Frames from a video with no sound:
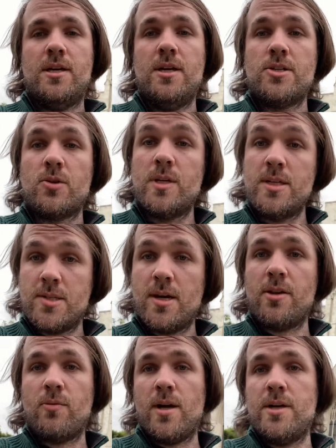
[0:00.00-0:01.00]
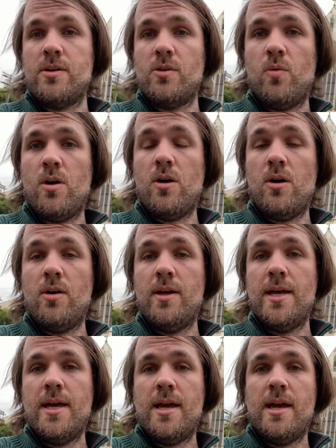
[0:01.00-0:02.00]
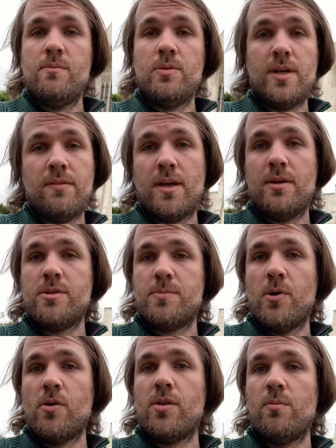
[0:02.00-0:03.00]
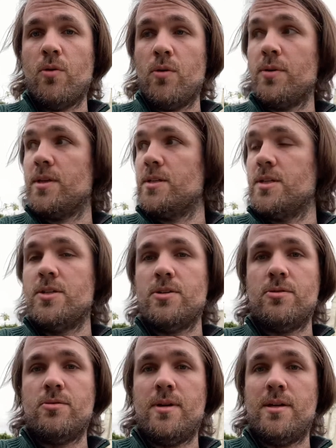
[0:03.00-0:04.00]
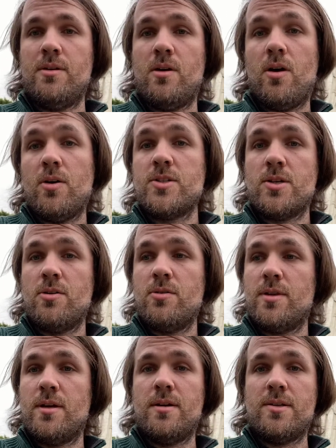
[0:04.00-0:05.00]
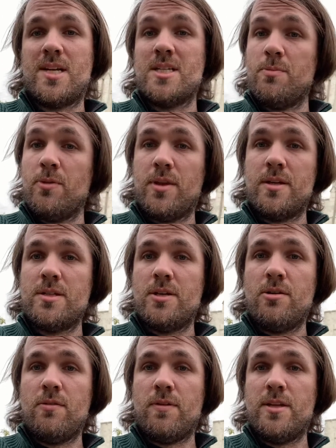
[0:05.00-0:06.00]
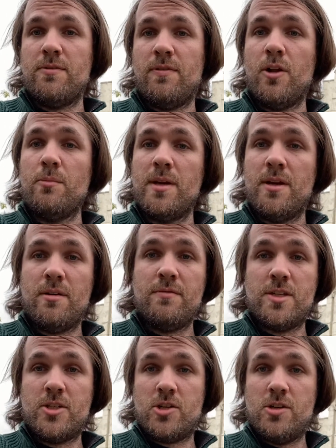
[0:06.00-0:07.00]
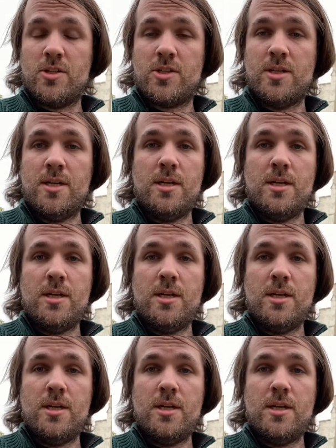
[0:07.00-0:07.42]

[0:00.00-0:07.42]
So he saw the writing on the wall and believed that it was both the moral thing to do and also the sensible thing to do for the development of this church